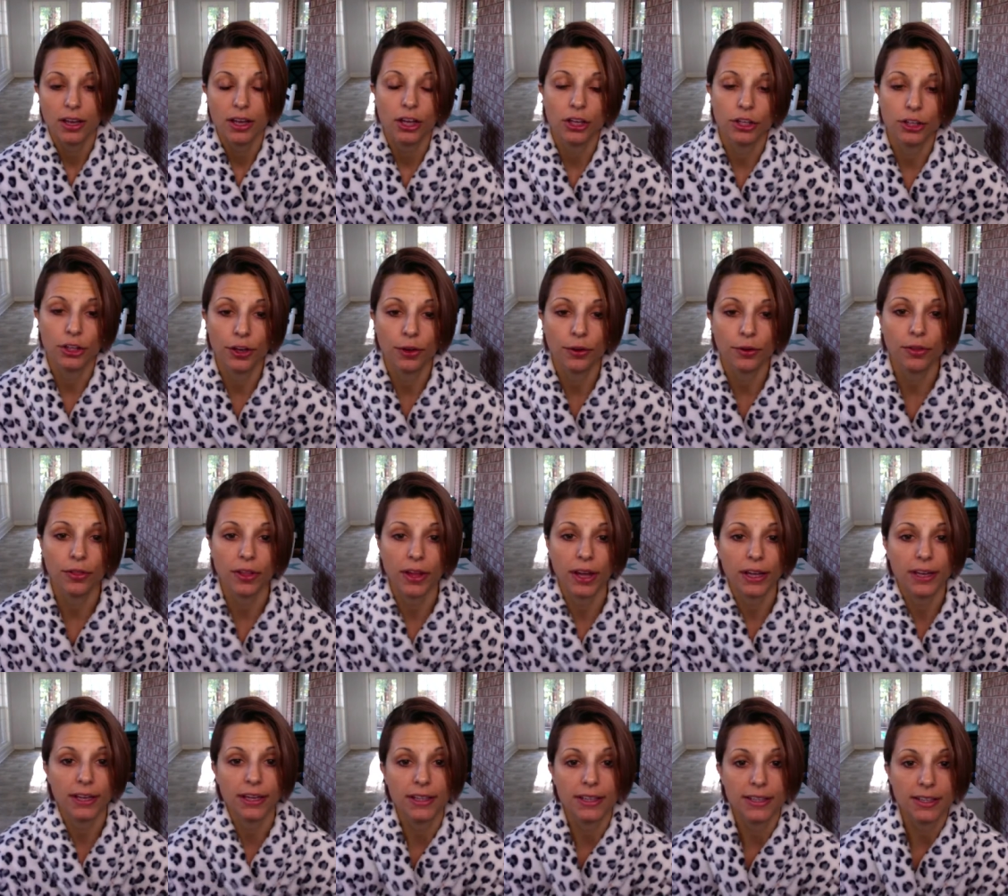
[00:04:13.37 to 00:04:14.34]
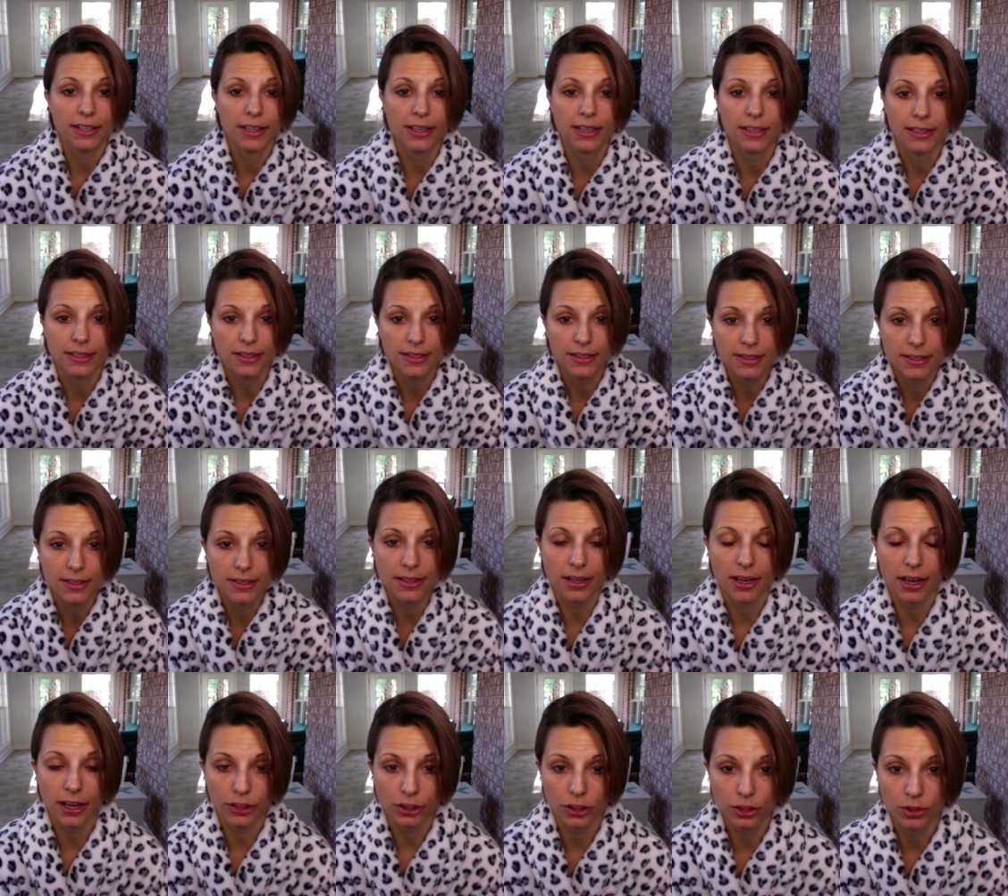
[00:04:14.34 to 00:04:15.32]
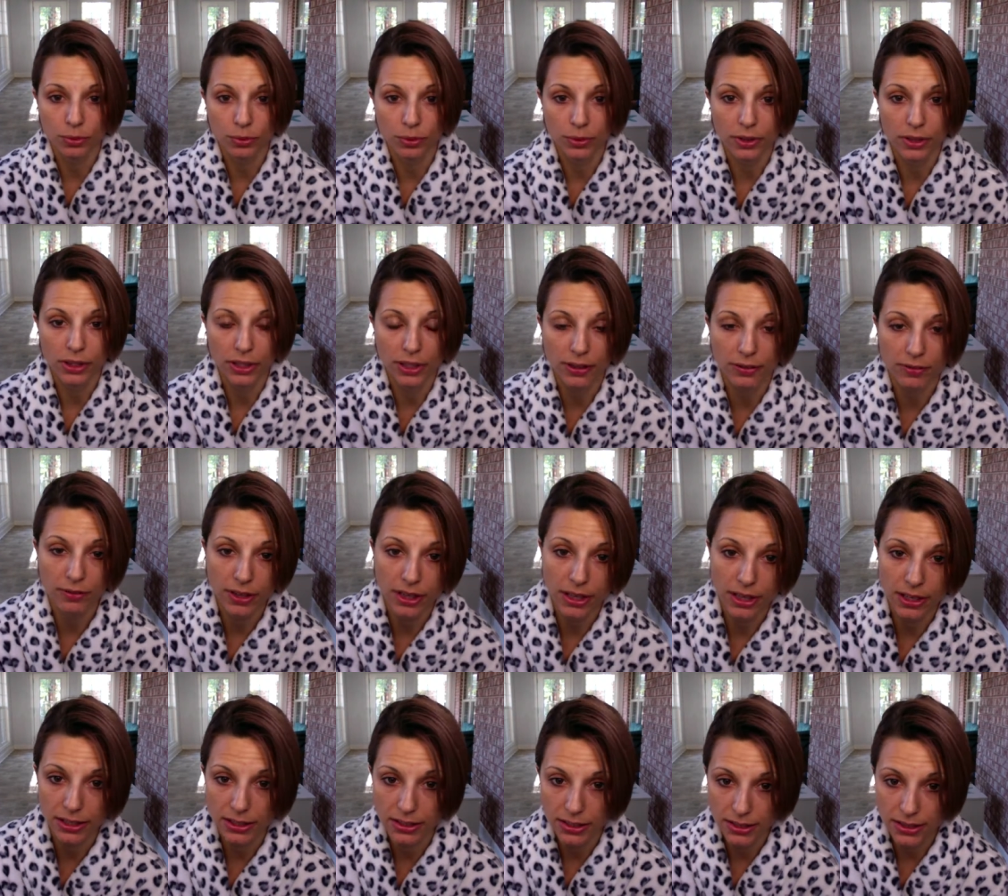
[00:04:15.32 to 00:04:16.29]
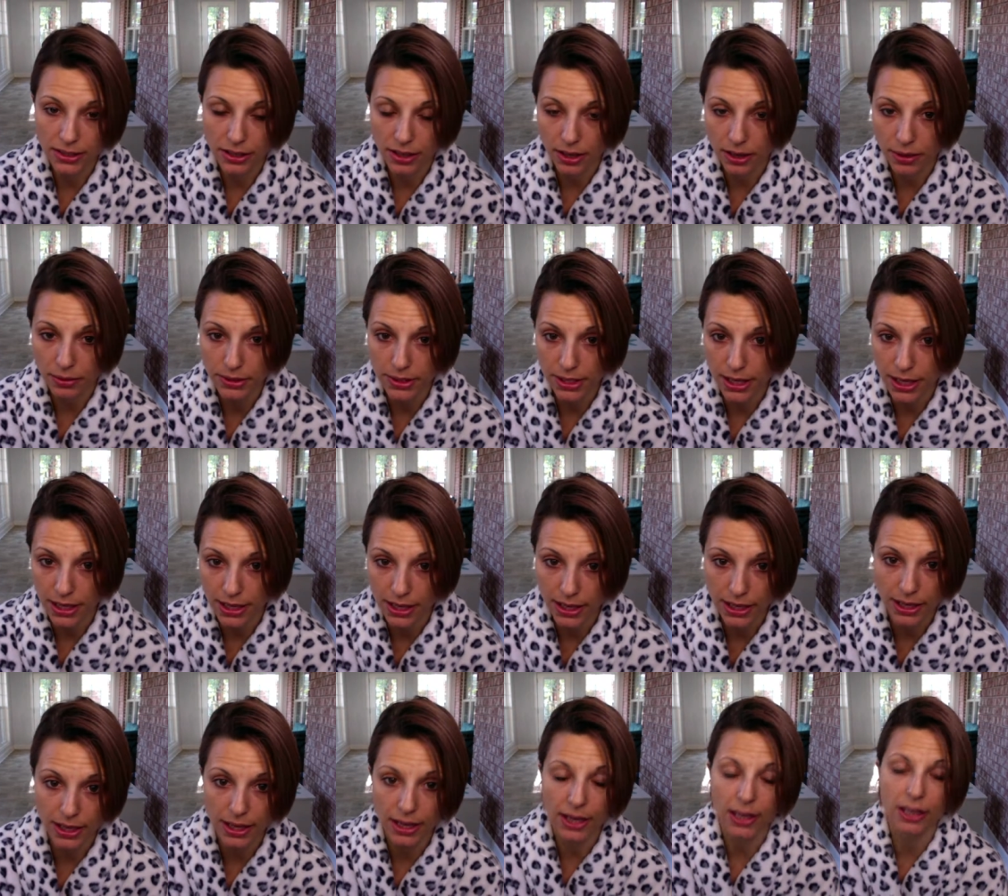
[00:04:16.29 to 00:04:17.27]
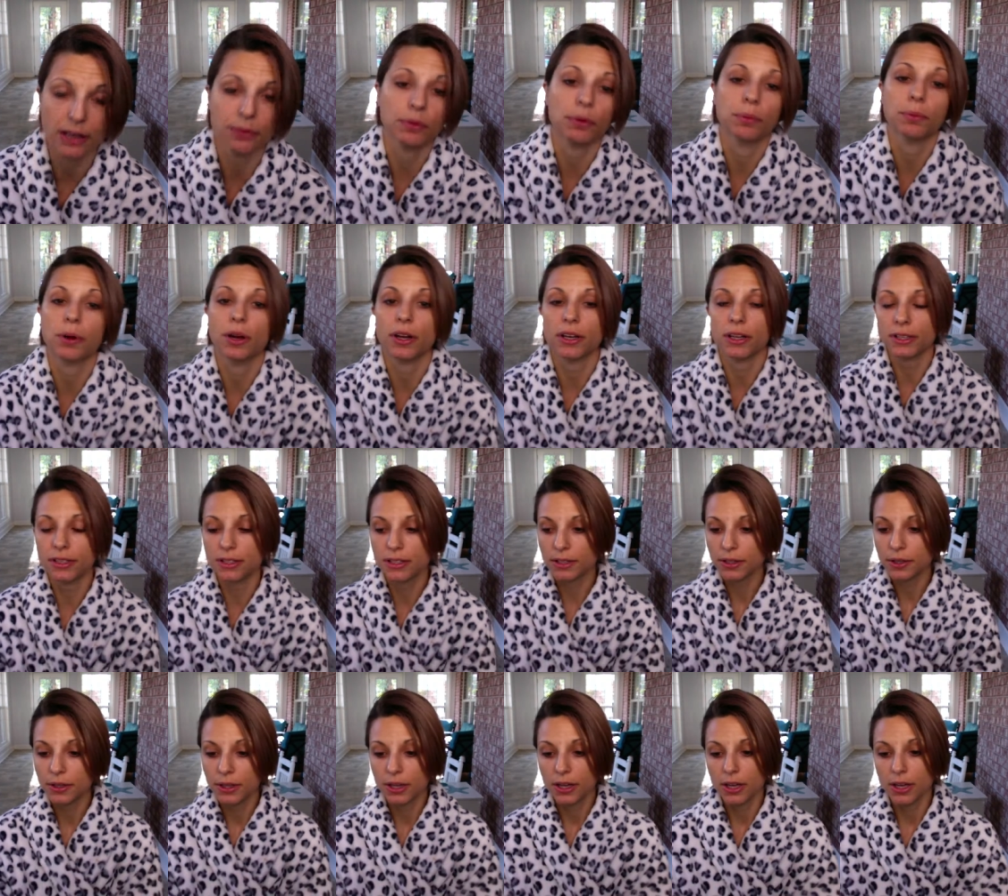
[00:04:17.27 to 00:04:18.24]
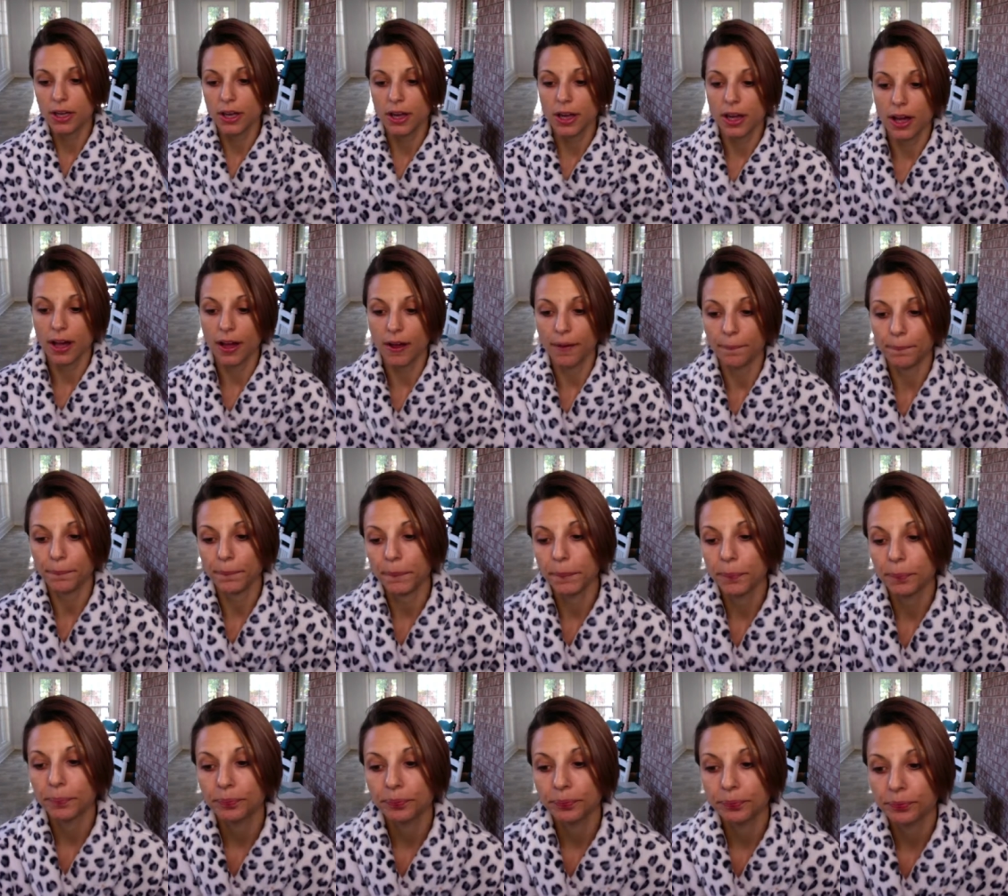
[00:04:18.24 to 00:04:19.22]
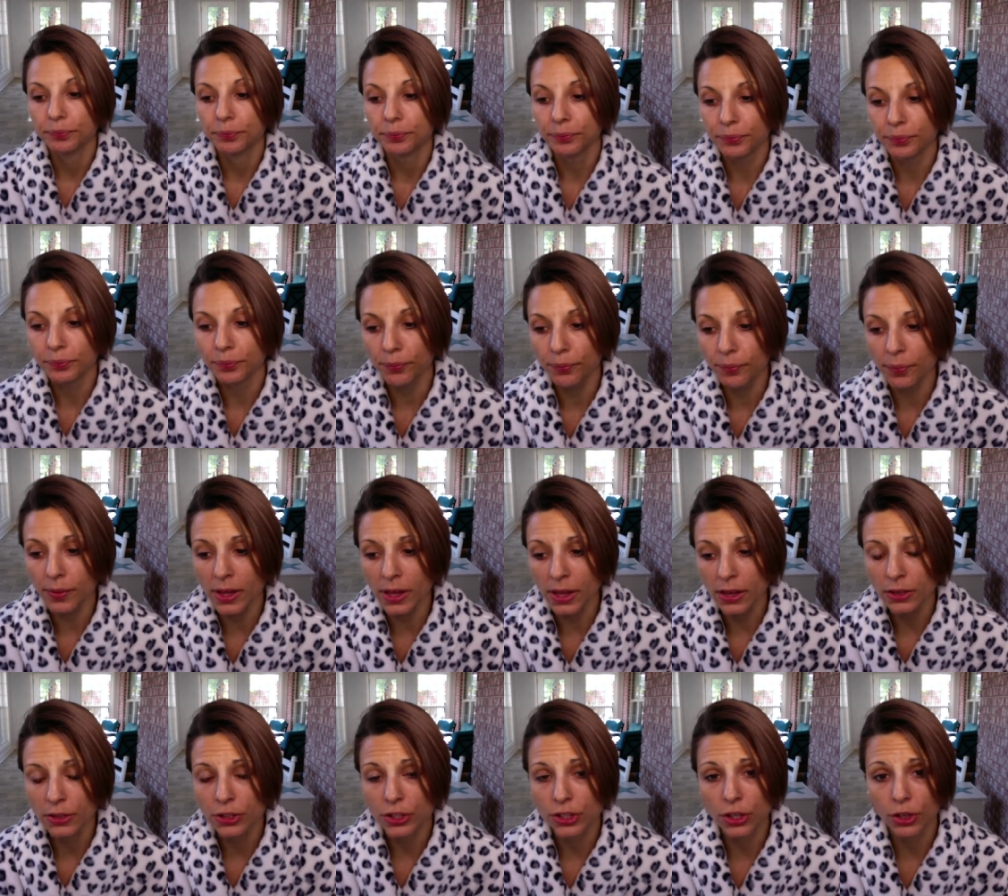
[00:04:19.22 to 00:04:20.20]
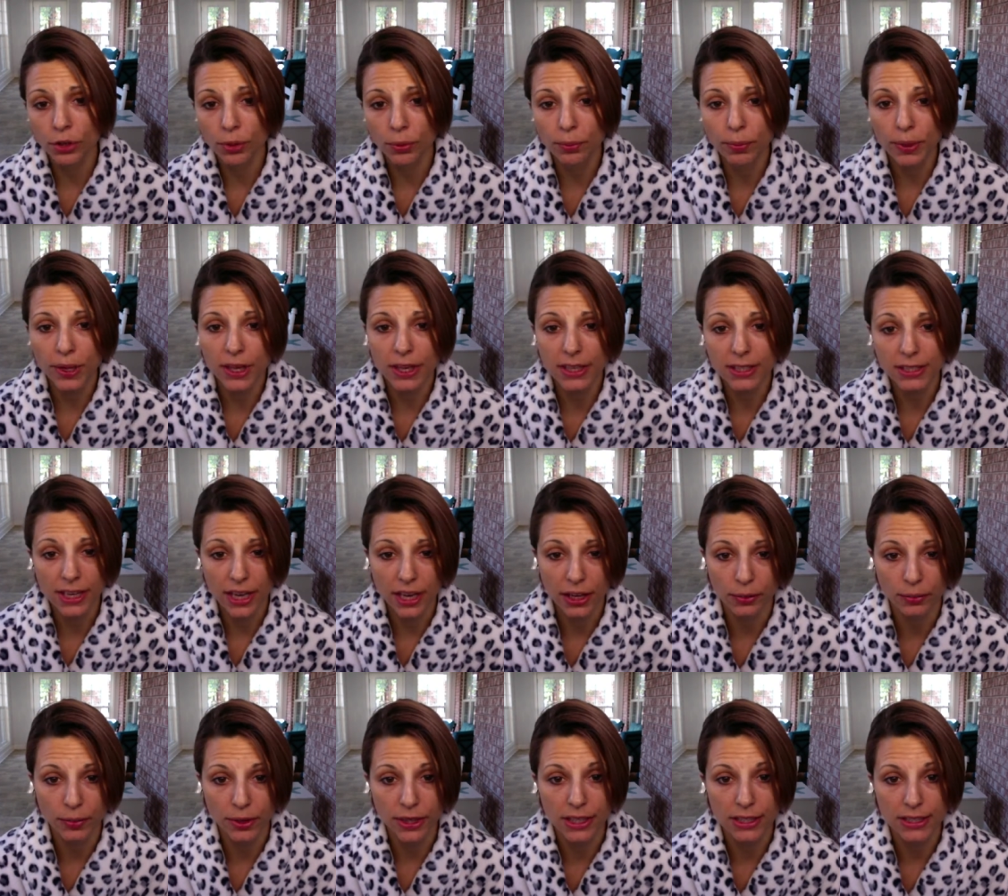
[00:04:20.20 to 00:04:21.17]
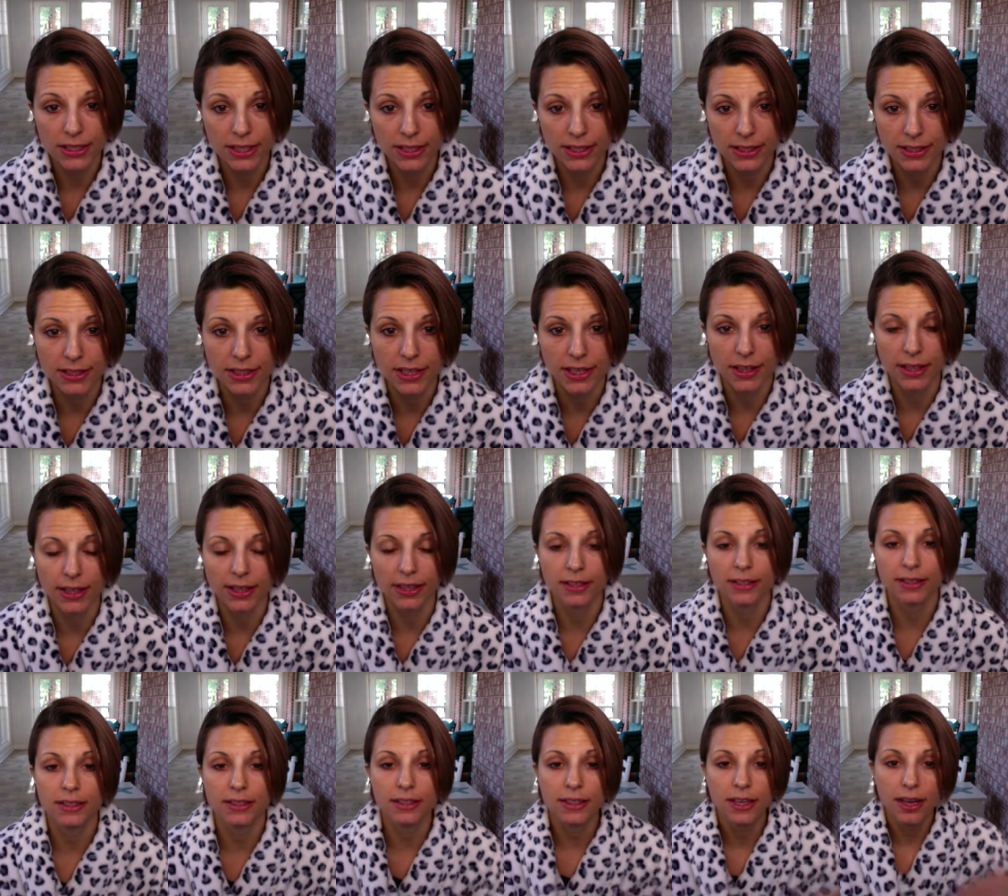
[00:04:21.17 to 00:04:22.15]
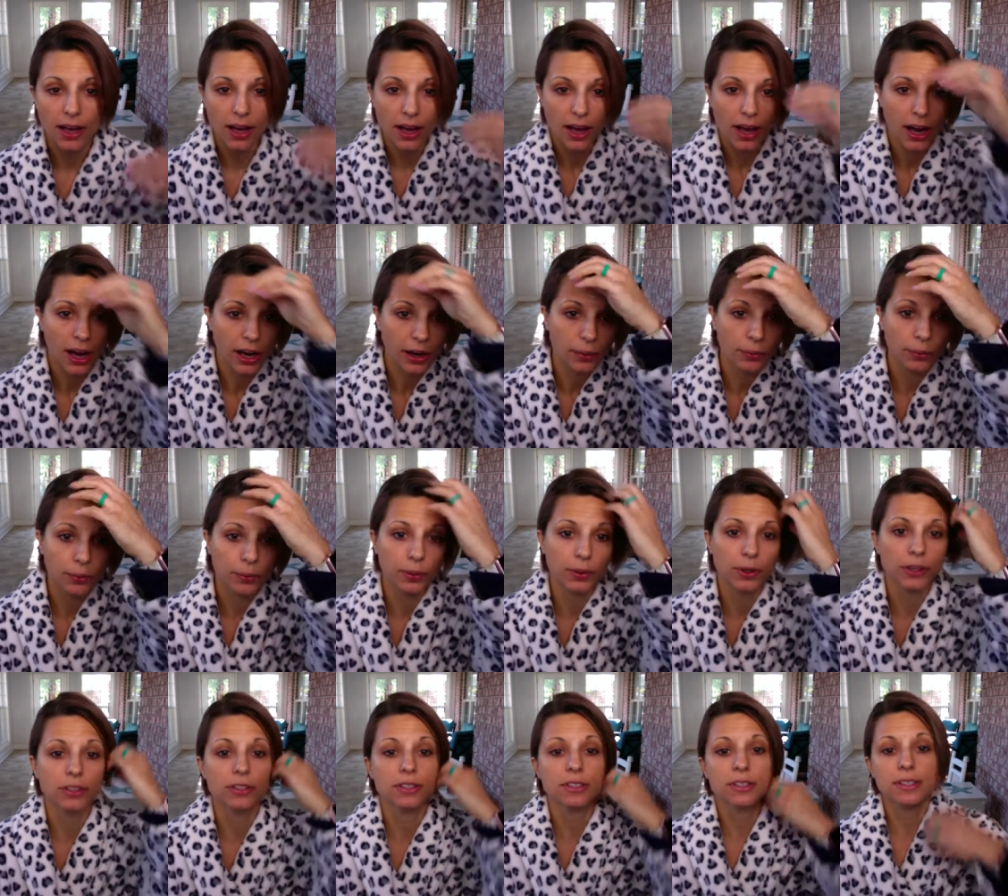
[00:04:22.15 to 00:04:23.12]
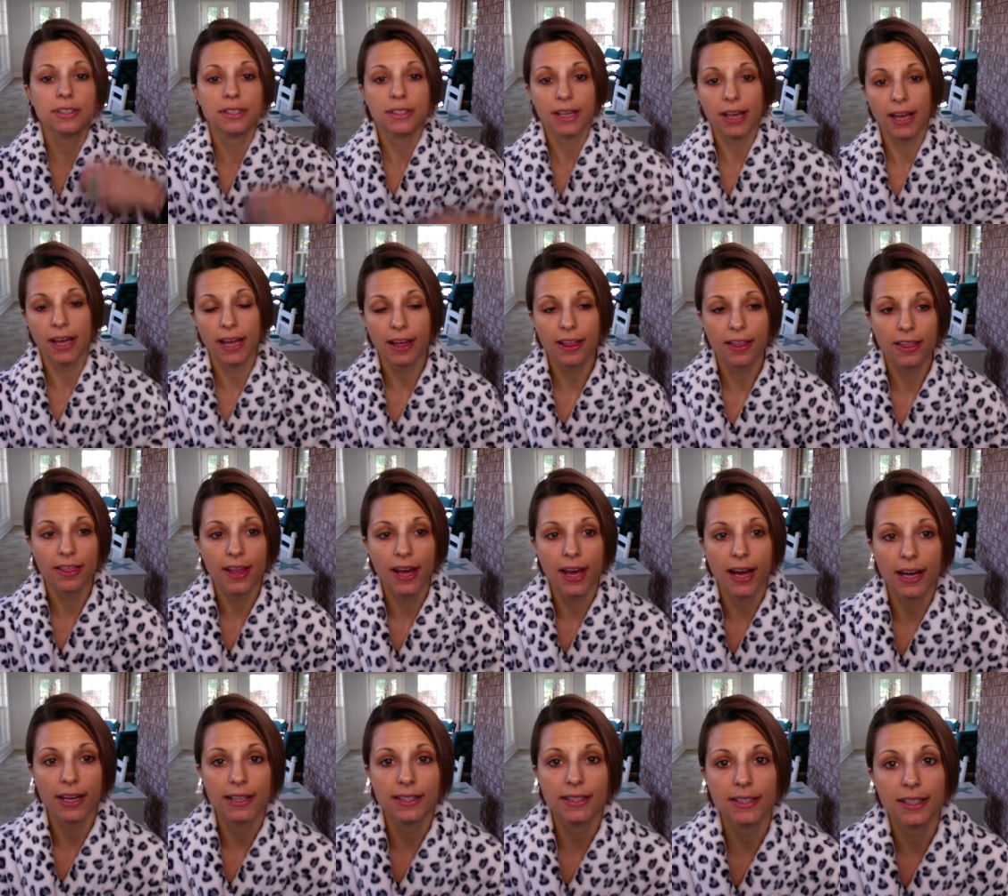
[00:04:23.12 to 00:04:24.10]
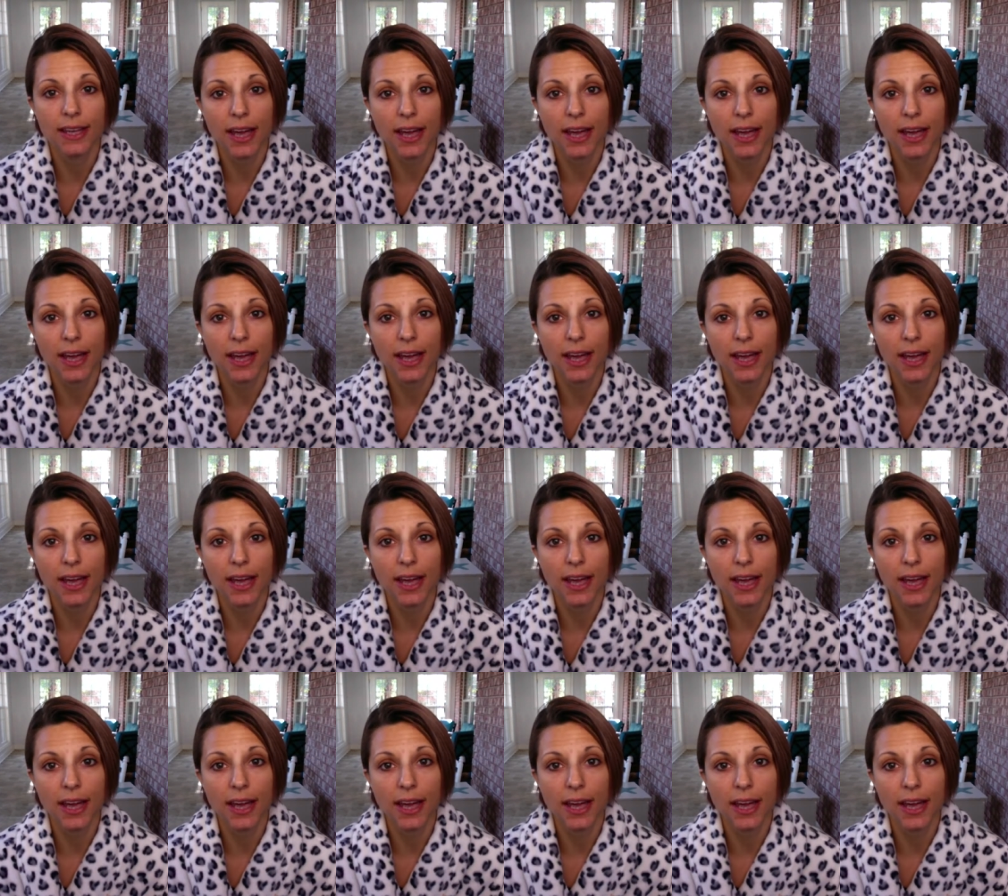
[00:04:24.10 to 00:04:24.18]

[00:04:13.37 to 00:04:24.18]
know that it is actually vegan and doesn't contain any animal products. Um, so being 10 weeks into this, I will say that